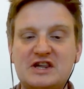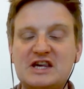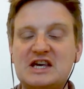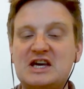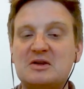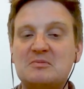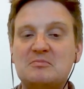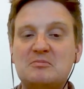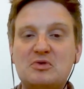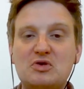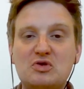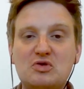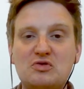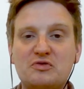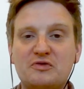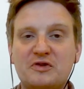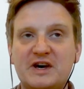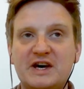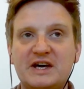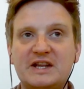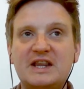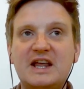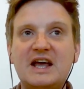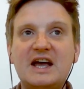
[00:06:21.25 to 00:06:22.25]
He can move
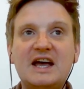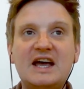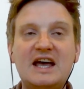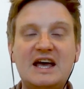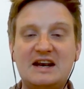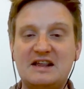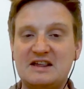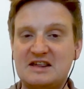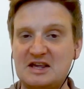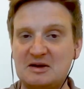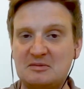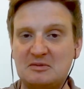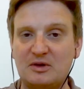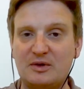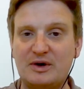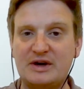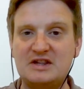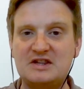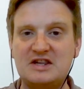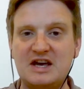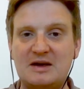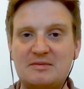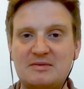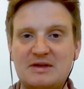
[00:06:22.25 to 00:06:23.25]
it in a similar way
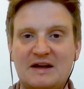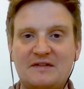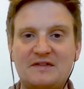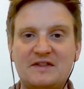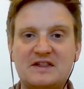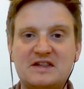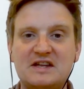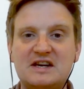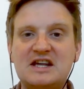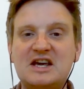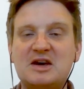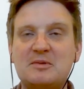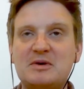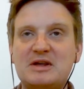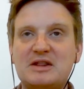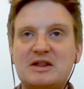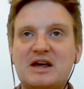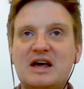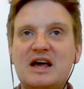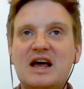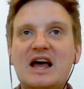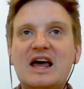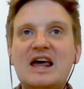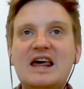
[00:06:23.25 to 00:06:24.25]
to James Anderson.
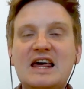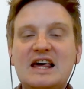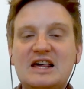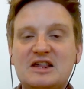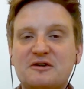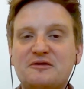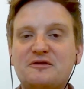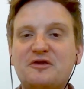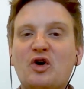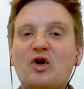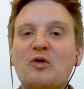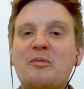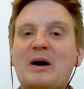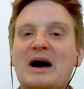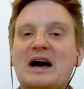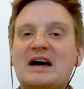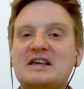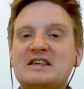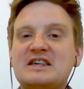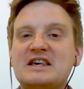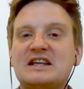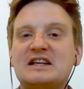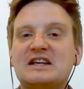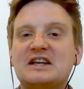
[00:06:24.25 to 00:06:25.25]
He's the full
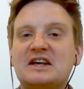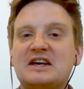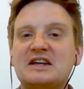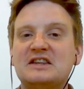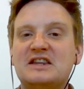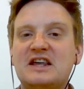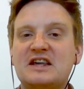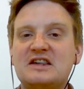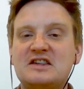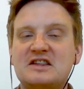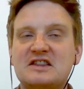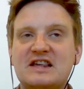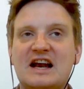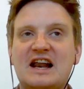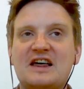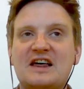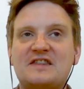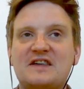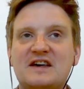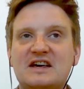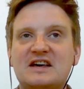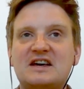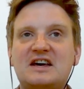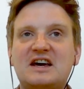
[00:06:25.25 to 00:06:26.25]
package England conditions, and I
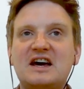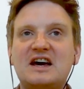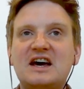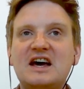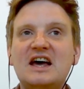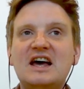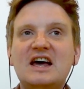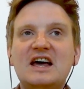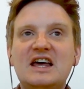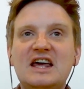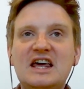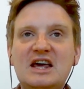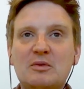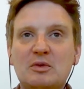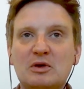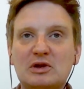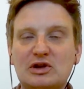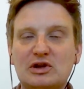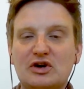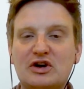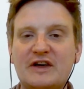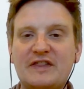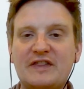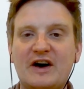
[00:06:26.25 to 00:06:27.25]
think he will
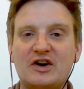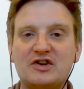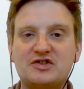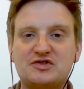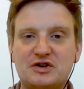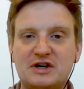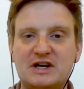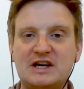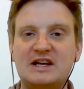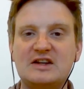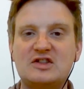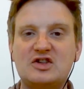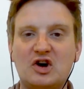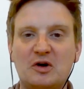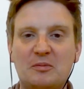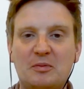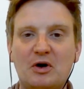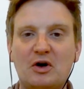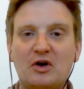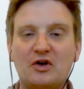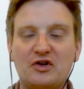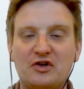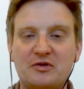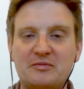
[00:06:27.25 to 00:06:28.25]
look at the Australia top
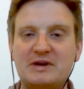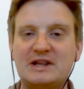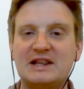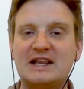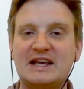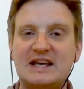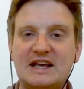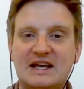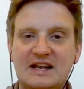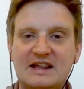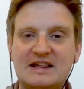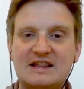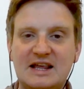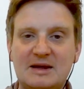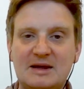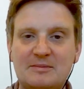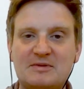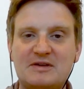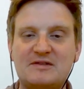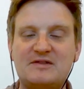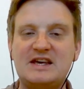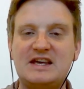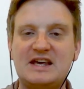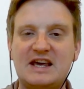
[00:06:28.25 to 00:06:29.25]
order and be licking his
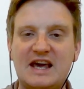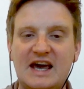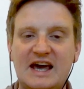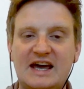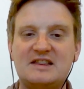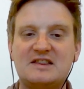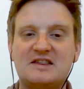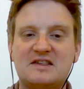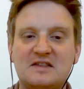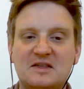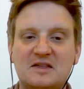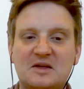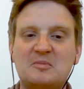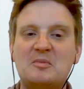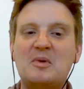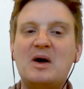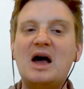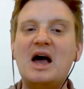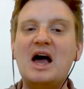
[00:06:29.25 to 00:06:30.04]
lips if he can get into them.